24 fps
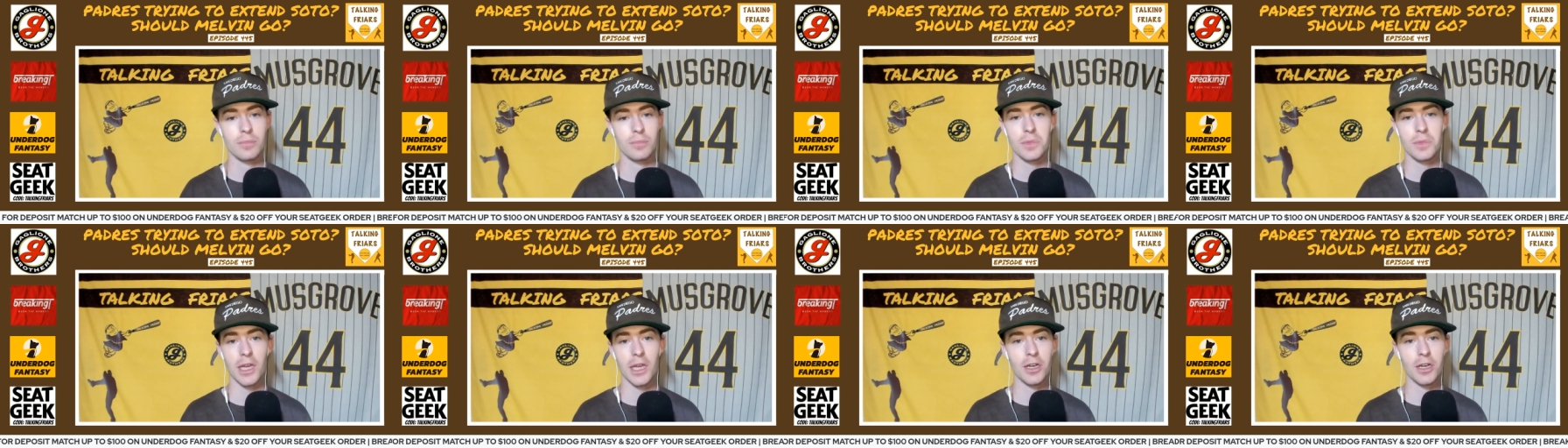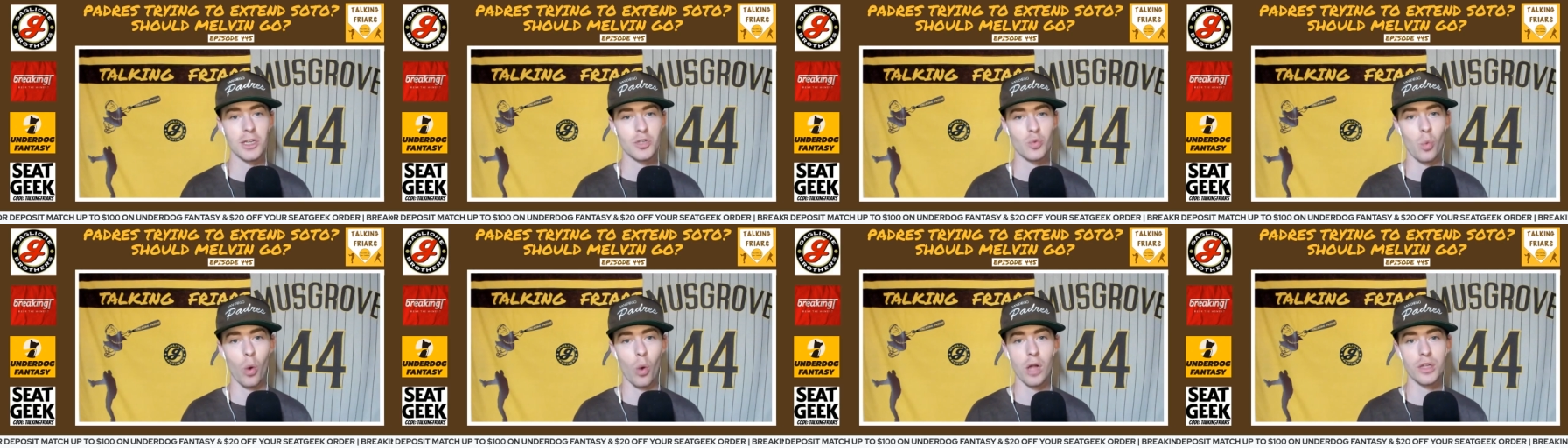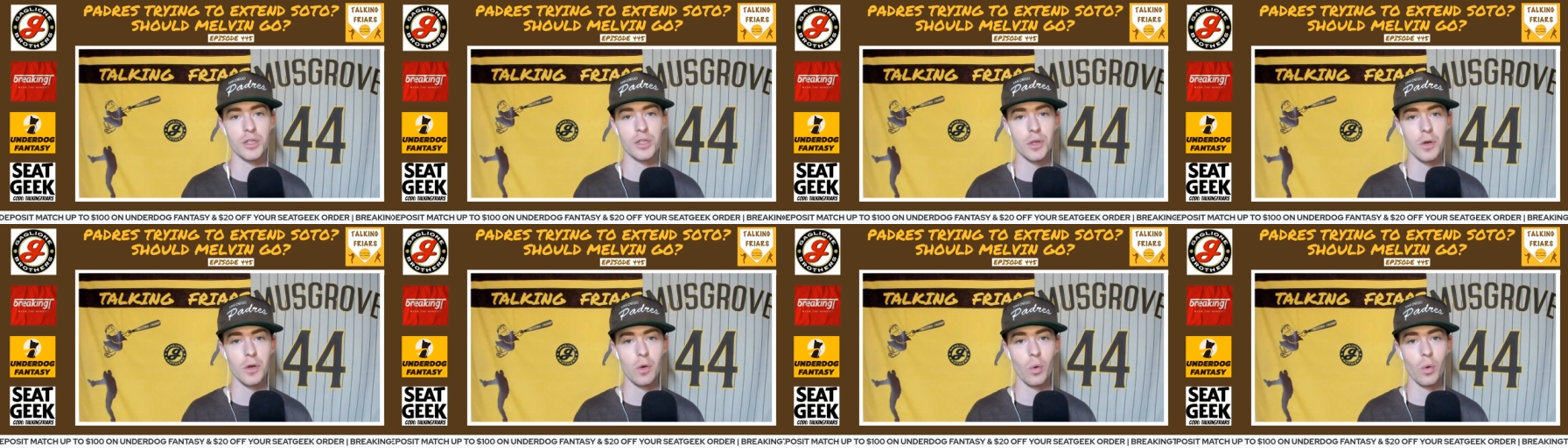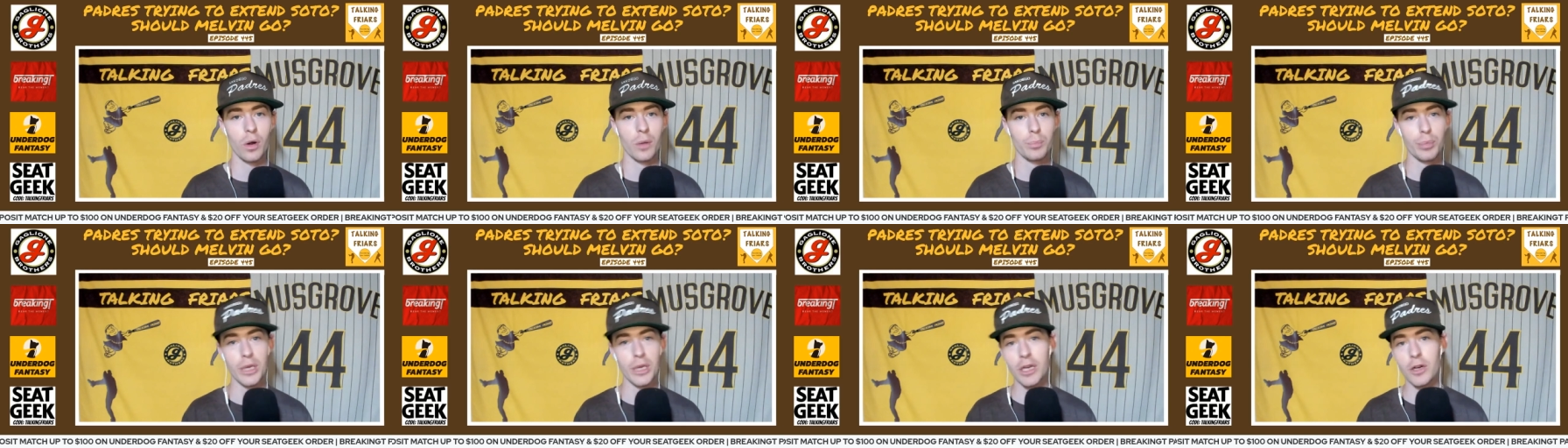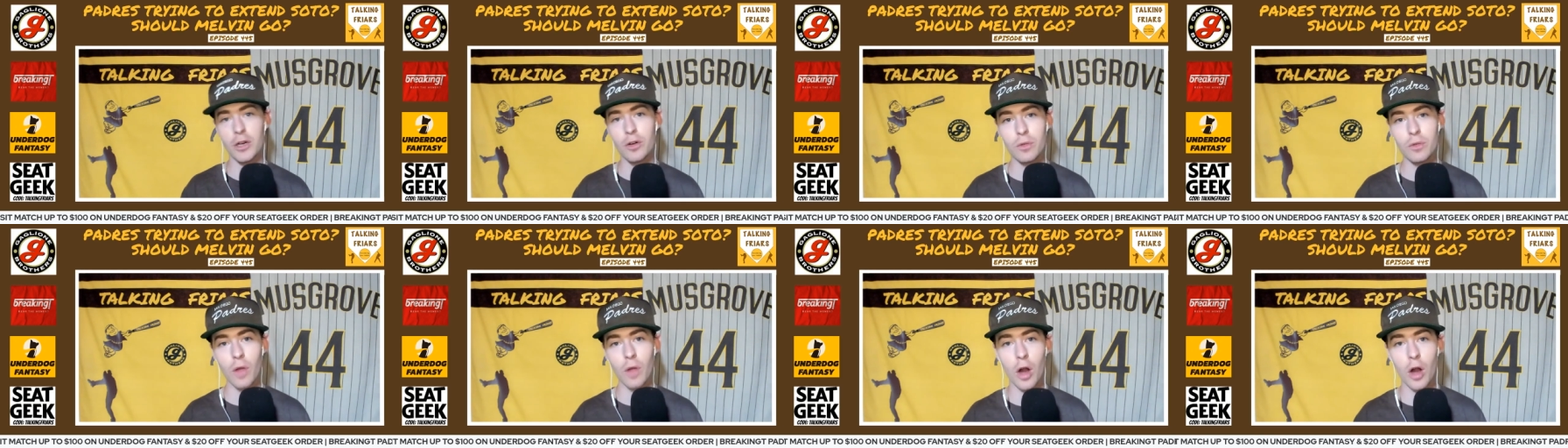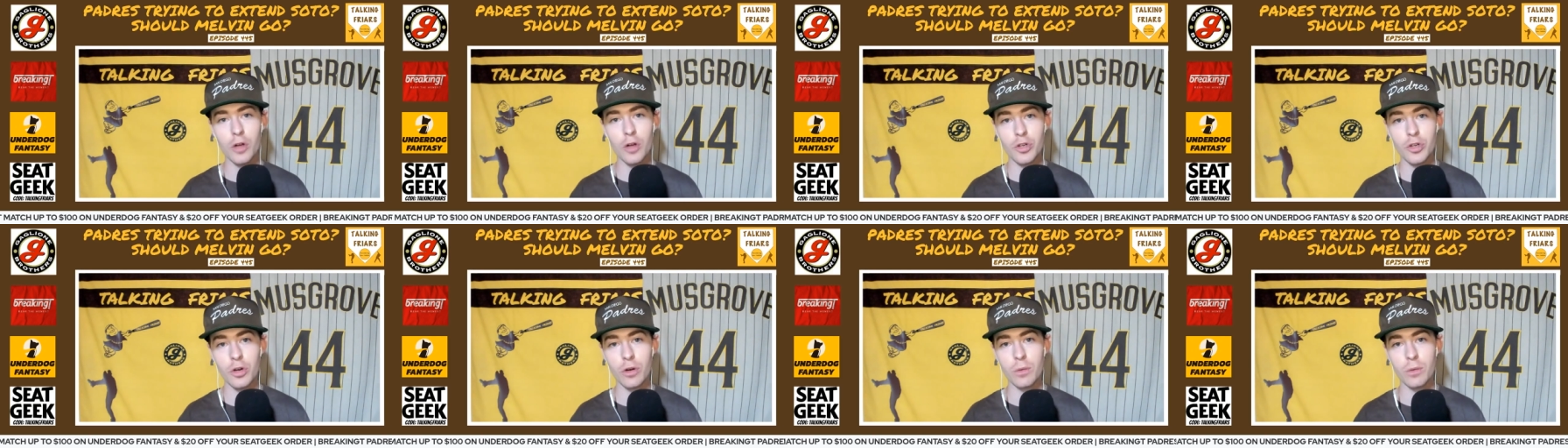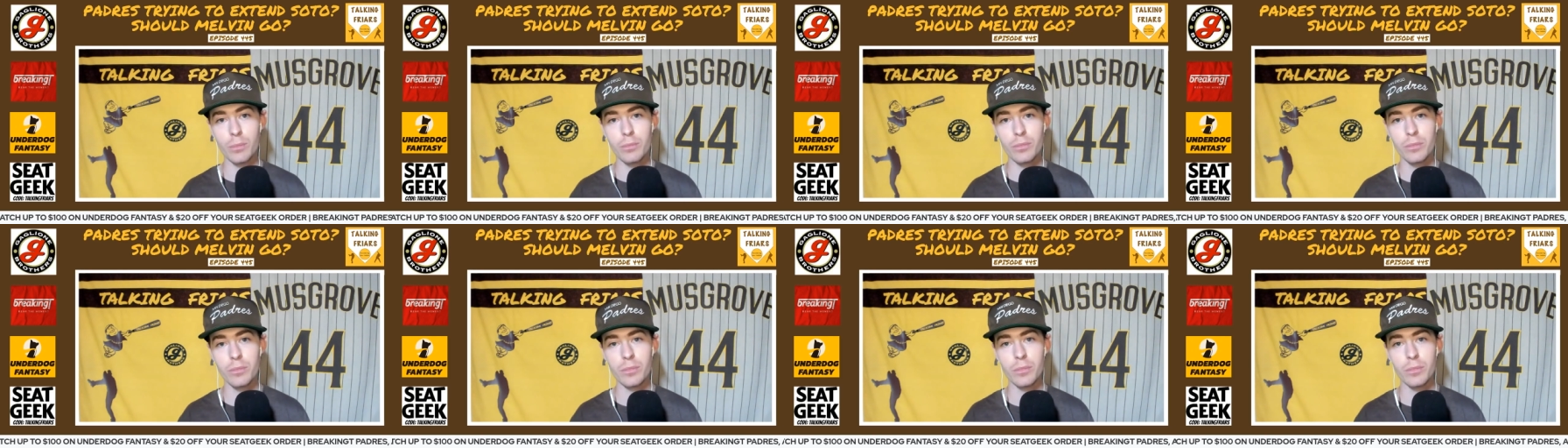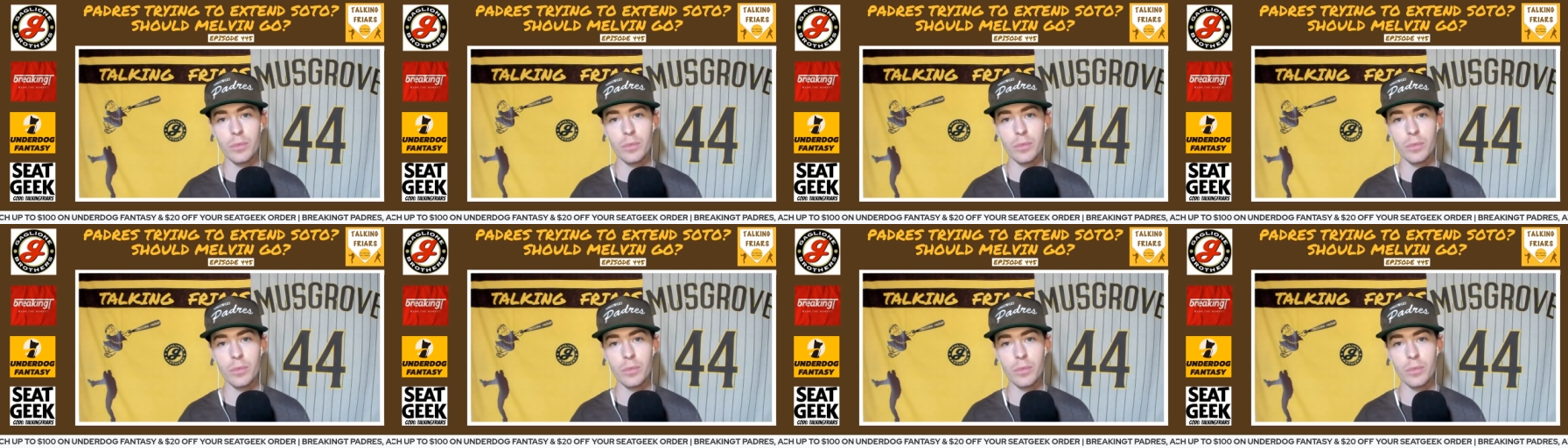then does Juan Soto want to be here long term?